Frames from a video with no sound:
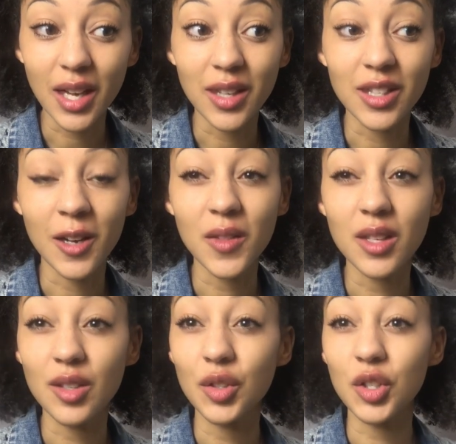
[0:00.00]
and so
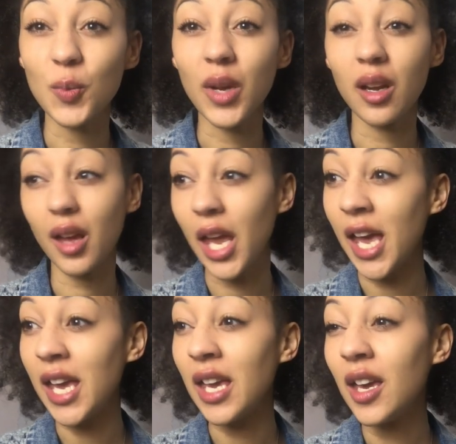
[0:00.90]
this has just been
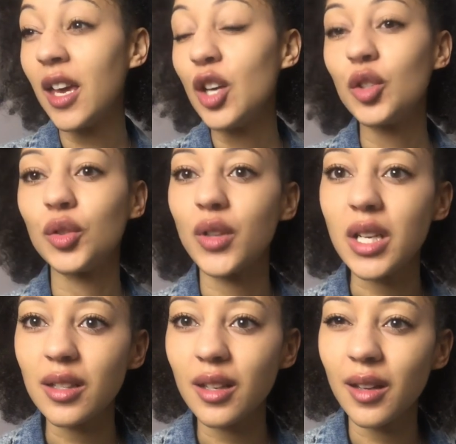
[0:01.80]
a
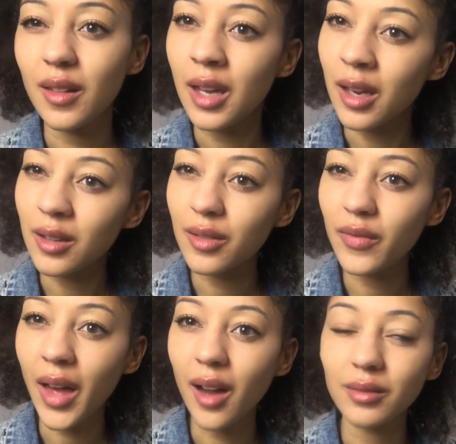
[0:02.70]
treat at the end of
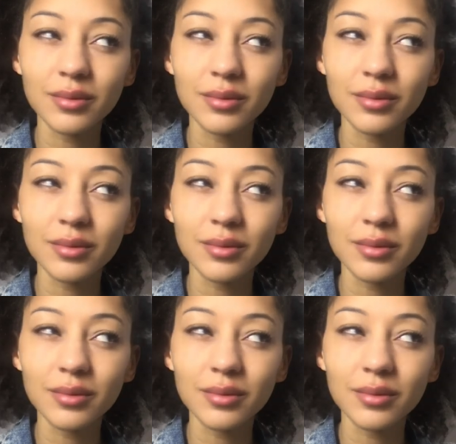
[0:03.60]
that